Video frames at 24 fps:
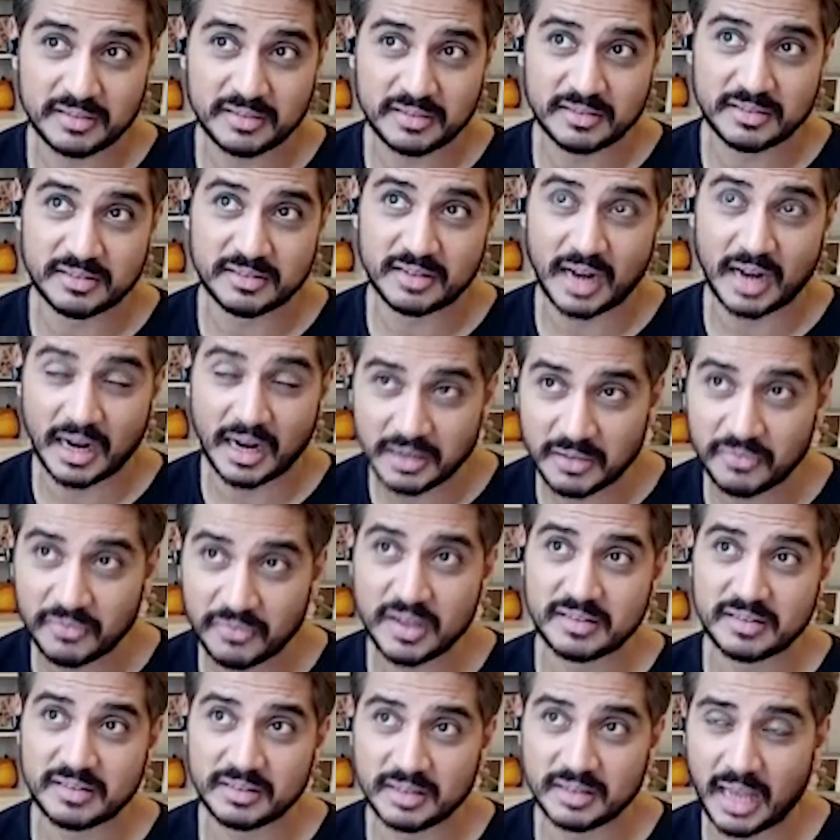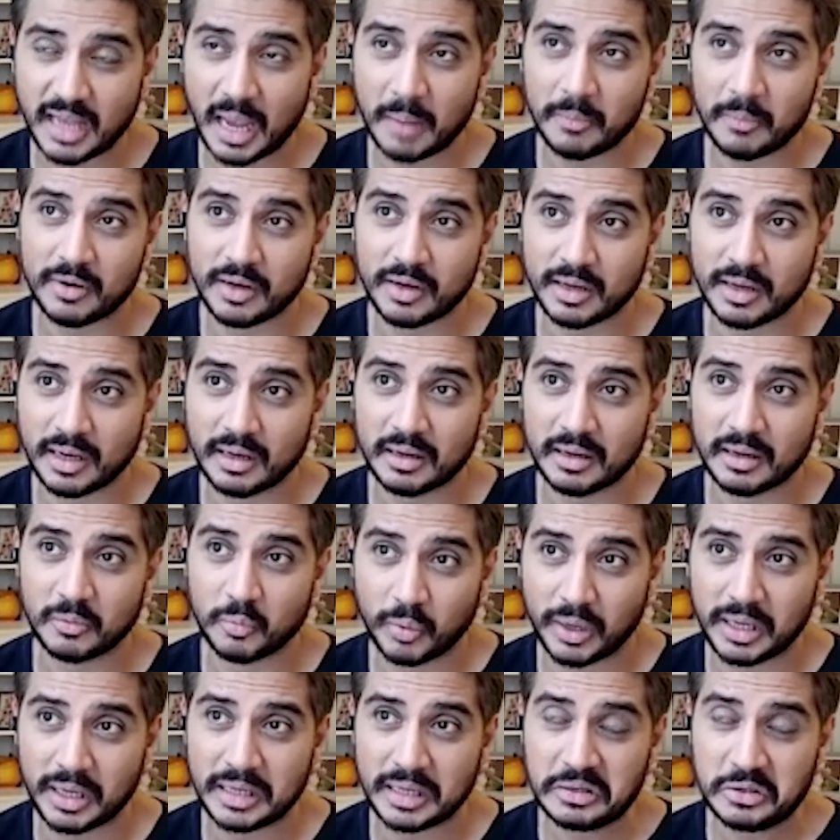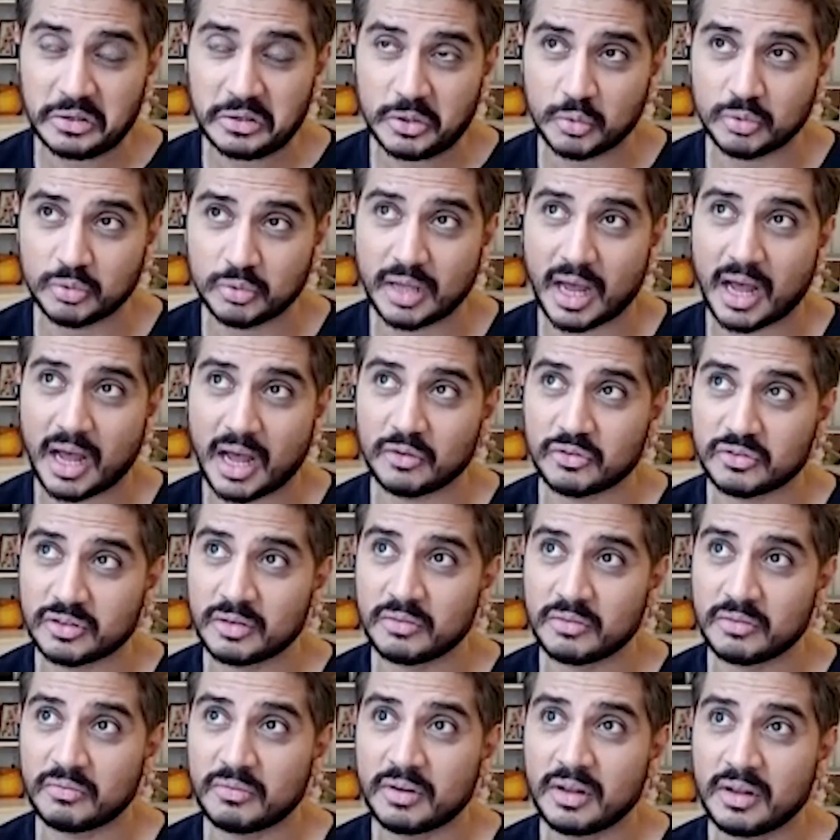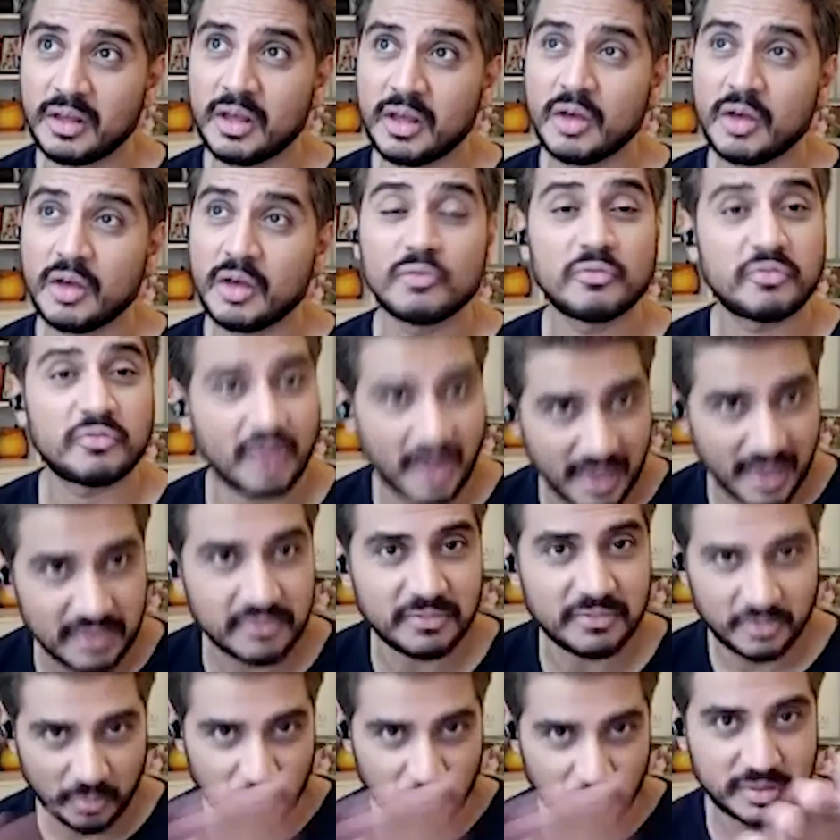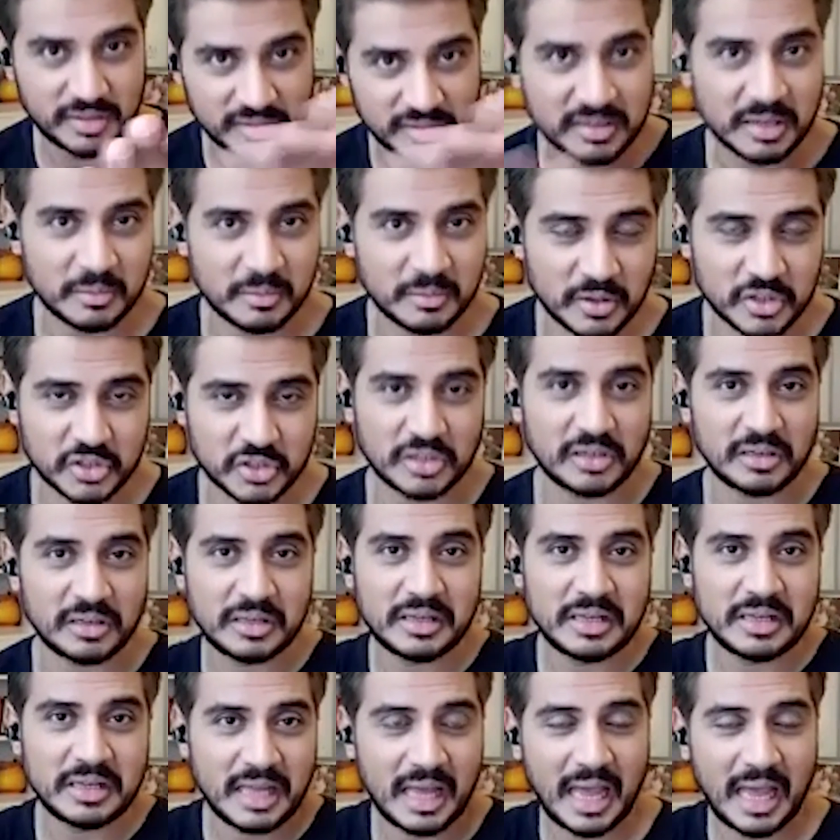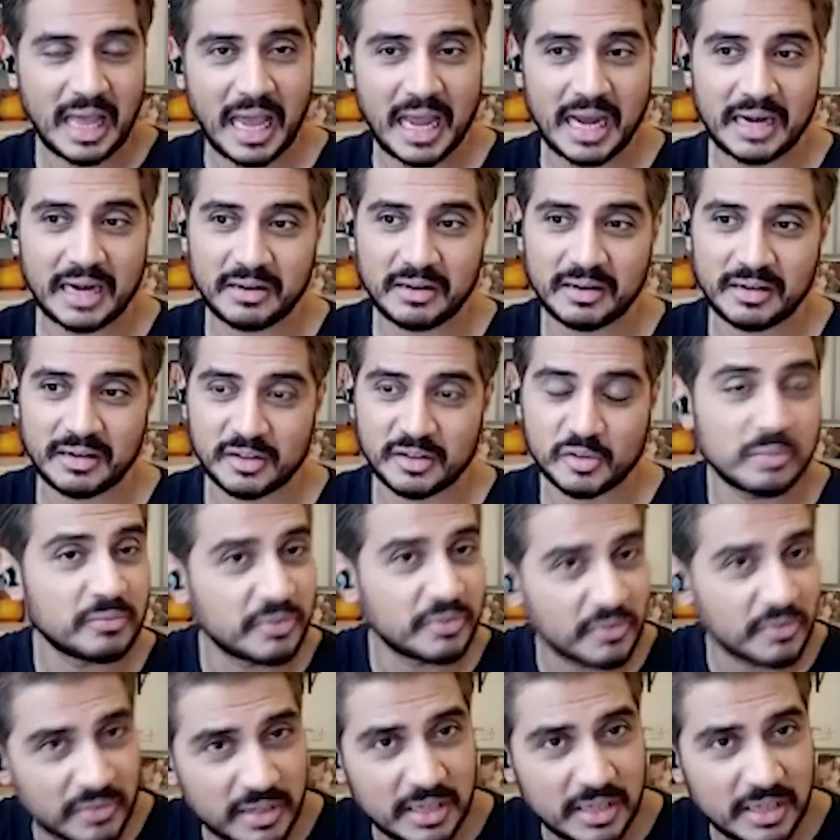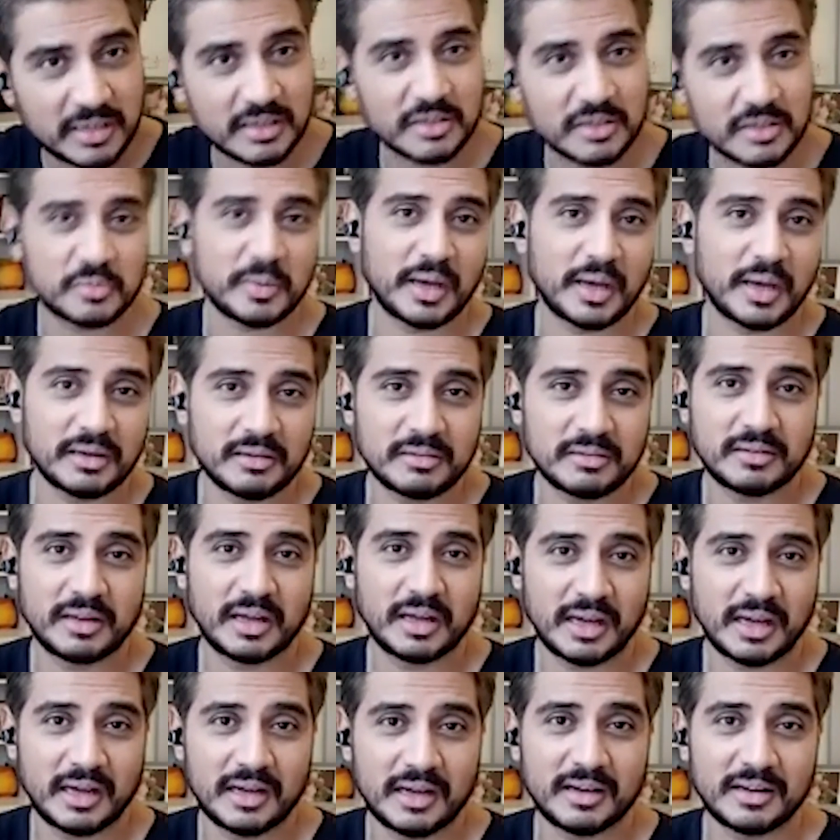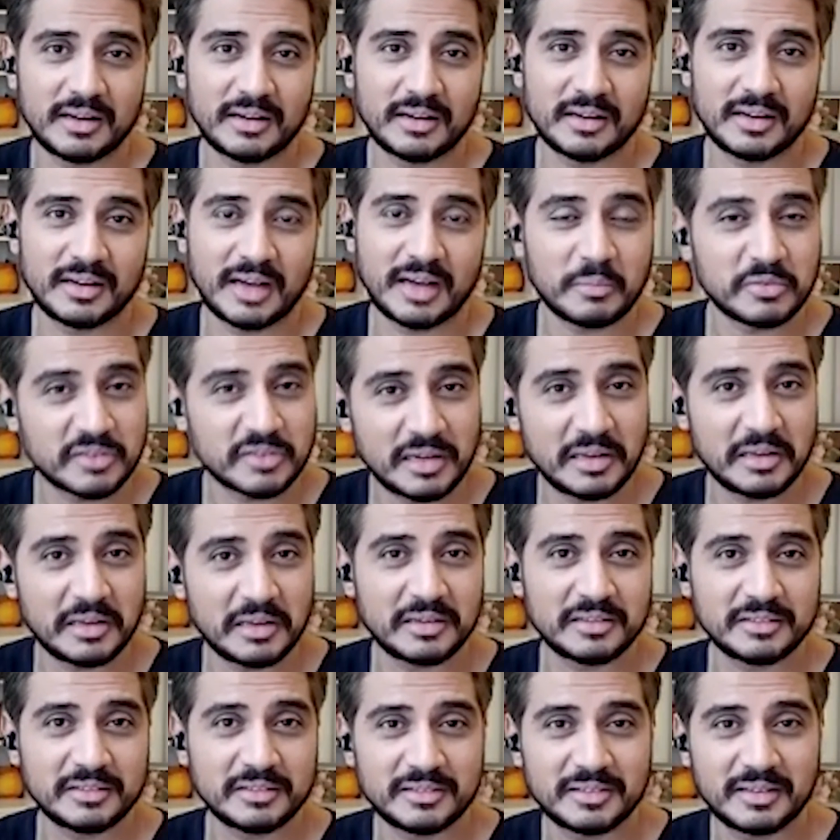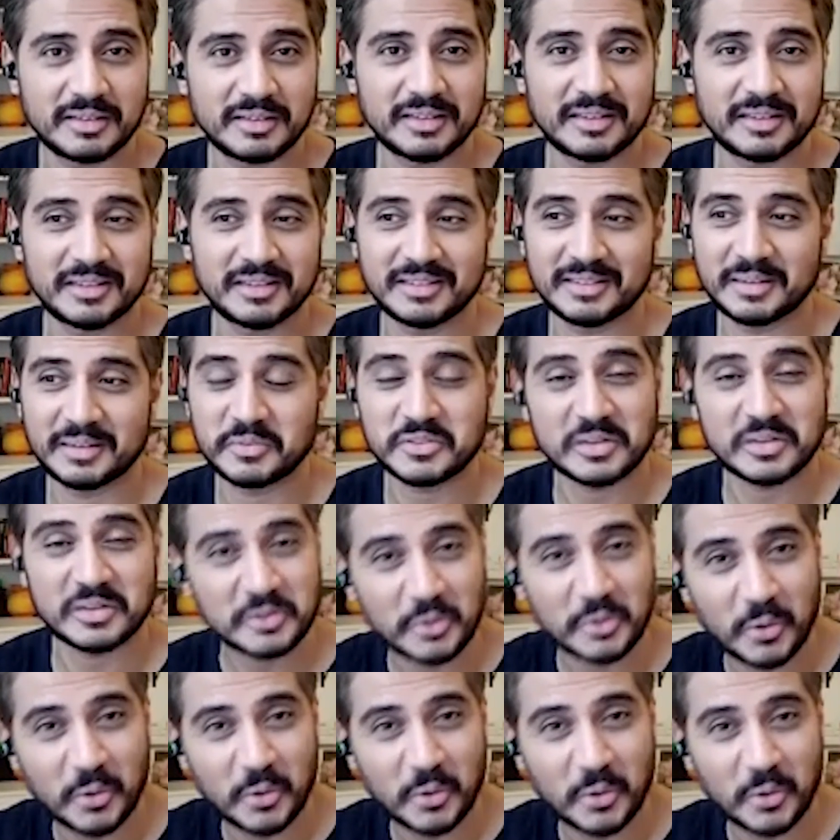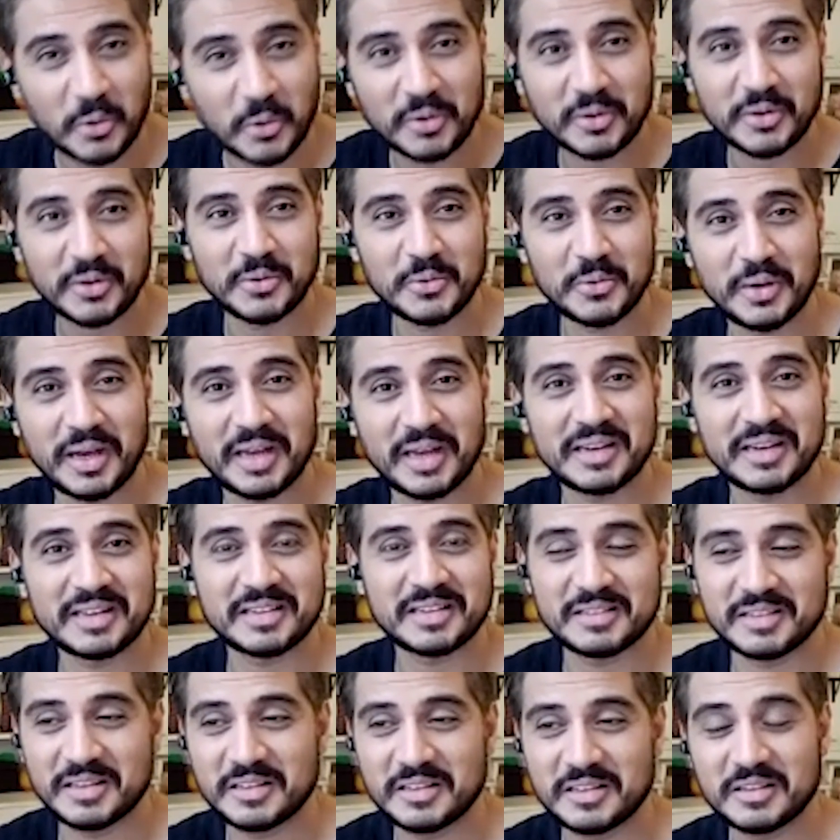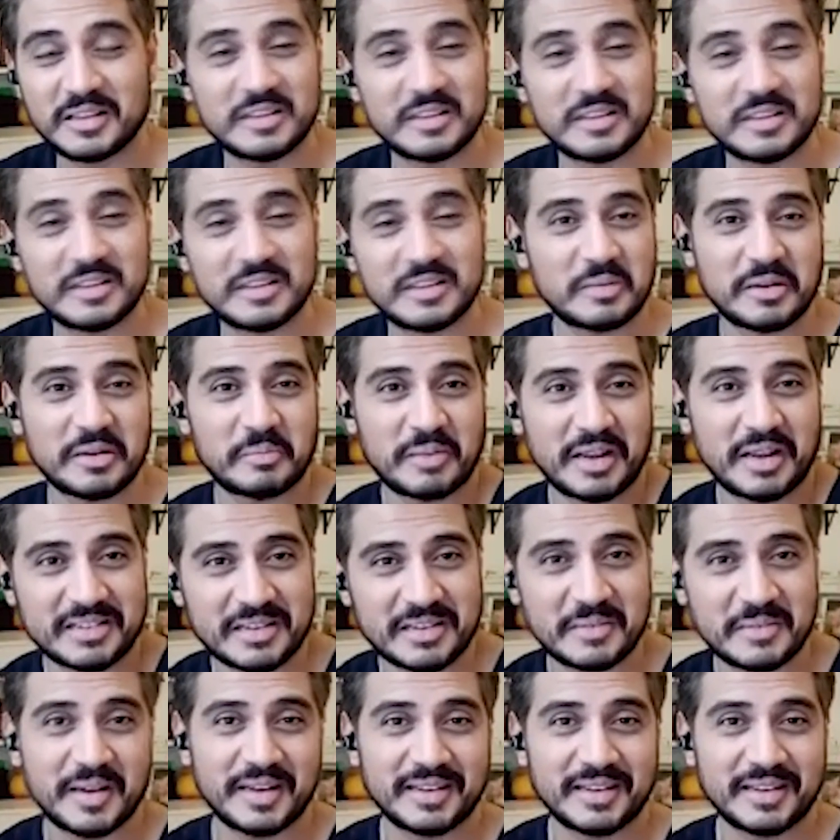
started facing the camera in 2005 with this commercial, and it's been 15 years, man. I'm still here. I'm still talking to you, and it's been a pleasure, man.